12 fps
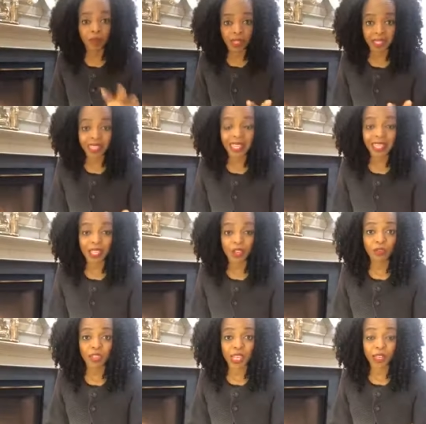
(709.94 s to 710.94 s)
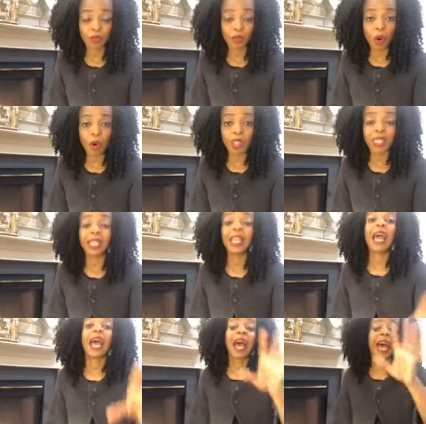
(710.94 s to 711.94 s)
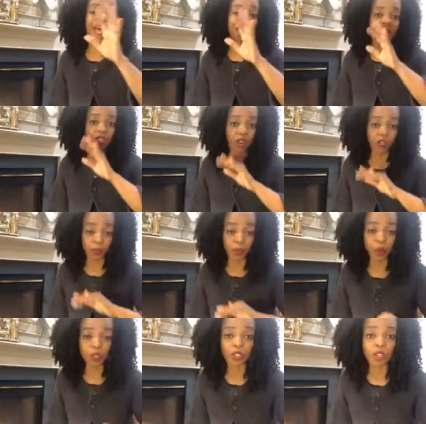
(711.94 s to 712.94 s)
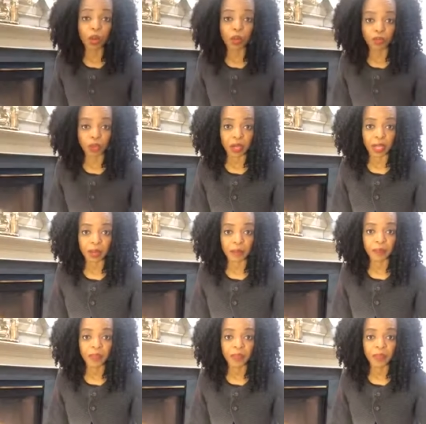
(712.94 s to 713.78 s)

see that you've done it wrongly, and start that process all over again.